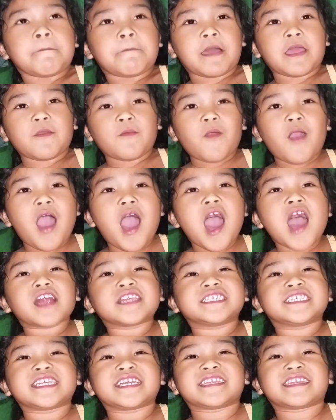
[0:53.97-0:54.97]
by
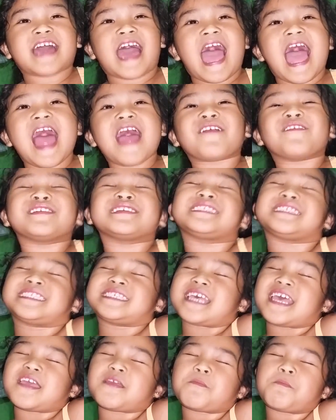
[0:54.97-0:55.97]
watching the hours
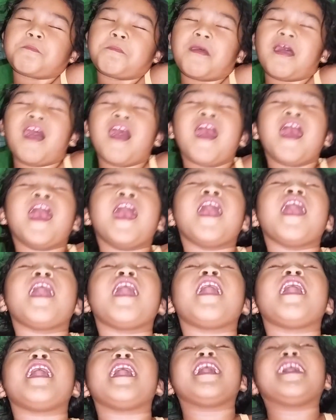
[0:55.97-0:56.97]
take
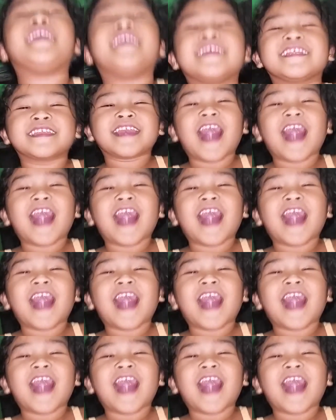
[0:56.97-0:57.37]
by.